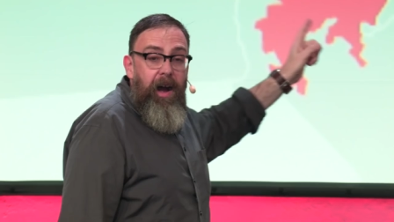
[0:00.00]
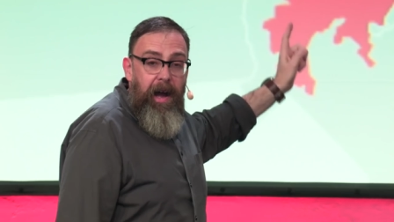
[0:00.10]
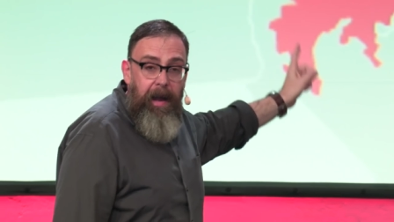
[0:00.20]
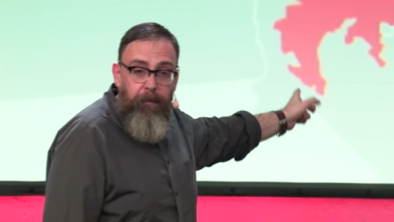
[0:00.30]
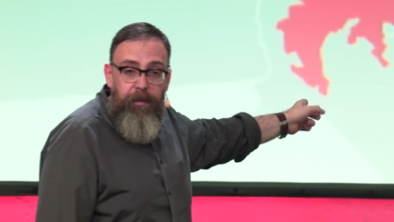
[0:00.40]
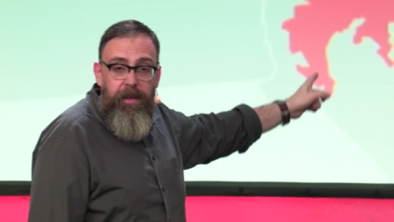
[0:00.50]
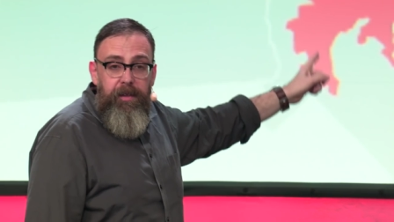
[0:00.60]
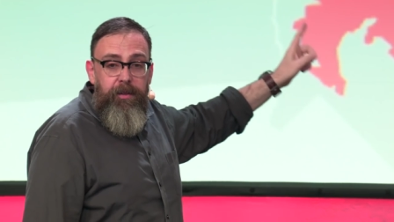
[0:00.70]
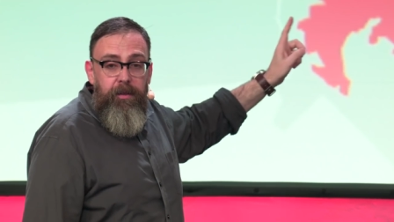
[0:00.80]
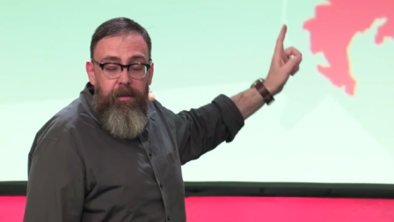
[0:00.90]

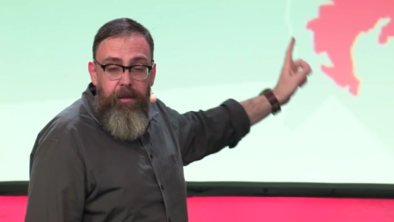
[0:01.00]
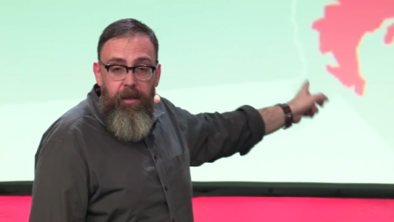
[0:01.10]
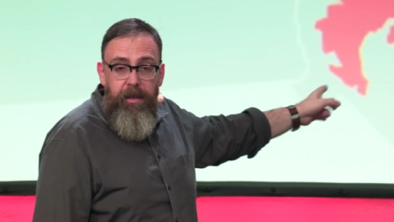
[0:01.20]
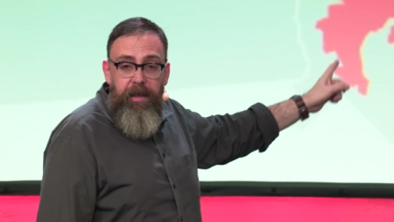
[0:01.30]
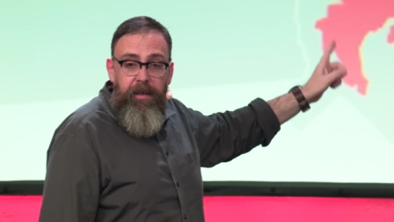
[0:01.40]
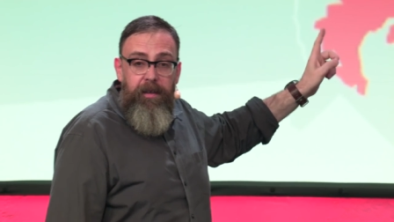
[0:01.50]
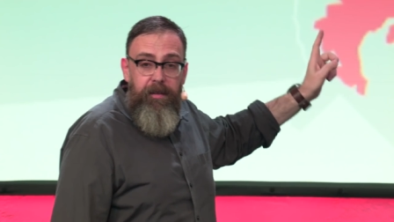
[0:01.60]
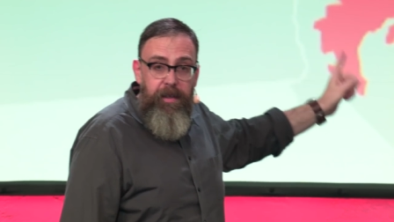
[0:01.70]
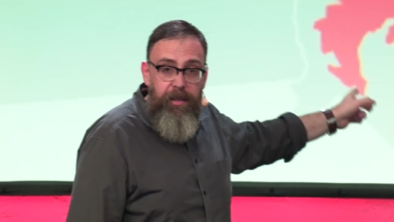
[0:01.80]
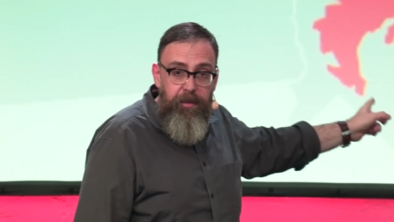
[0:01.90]
obvious looking
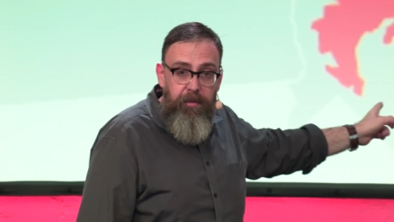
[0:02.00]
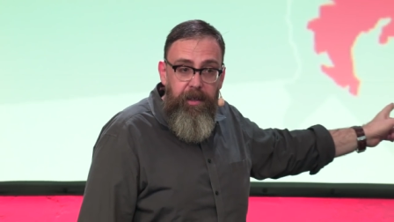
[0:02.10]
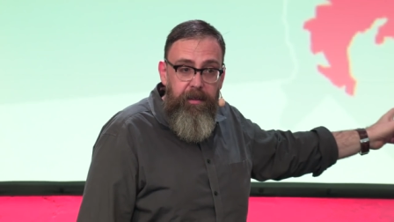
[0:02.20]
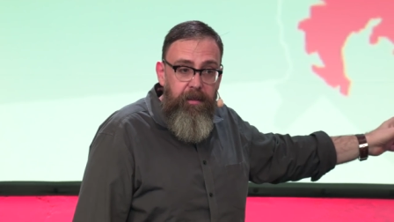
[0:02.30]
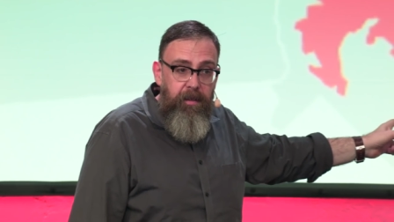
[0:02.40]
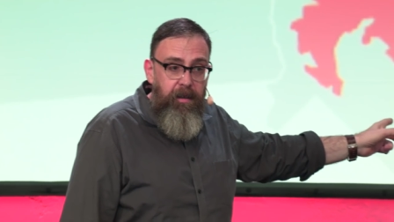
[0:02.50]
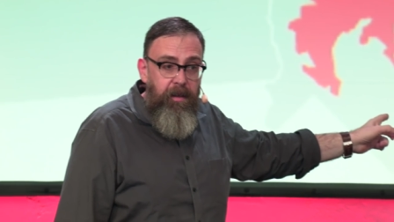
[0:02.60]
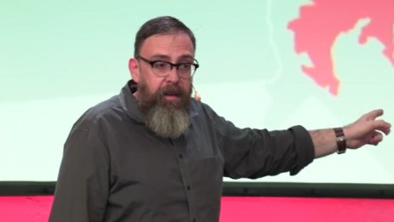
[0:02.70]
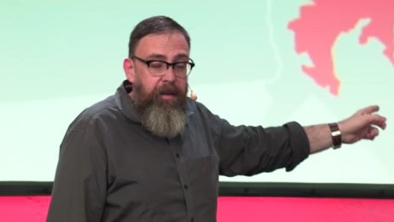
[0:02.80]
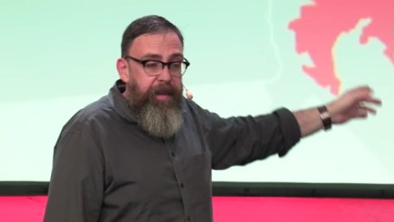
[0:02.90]
district.
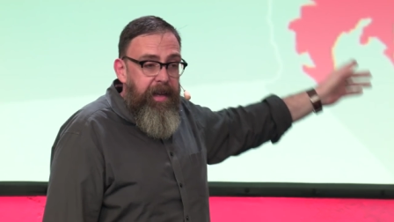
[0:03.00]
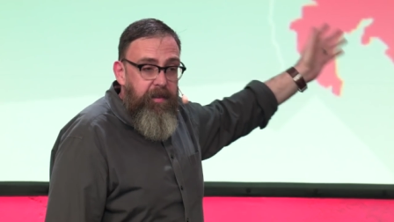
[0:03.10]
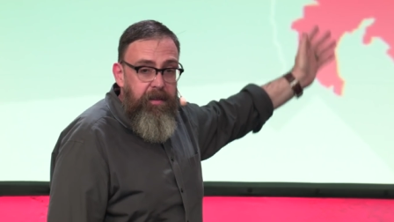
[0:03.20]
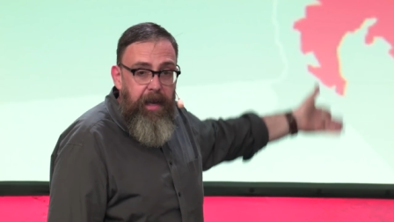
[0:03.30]
That's an